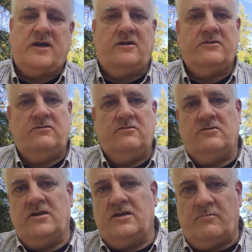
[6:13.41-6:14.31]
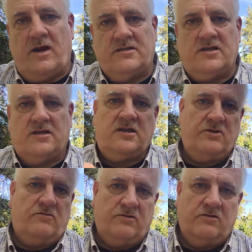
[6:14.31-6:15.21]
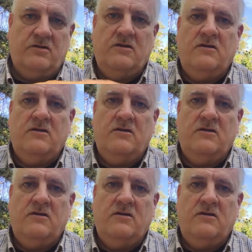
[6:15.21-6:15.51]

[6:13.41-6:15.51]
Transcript: How do you get a mindset to get over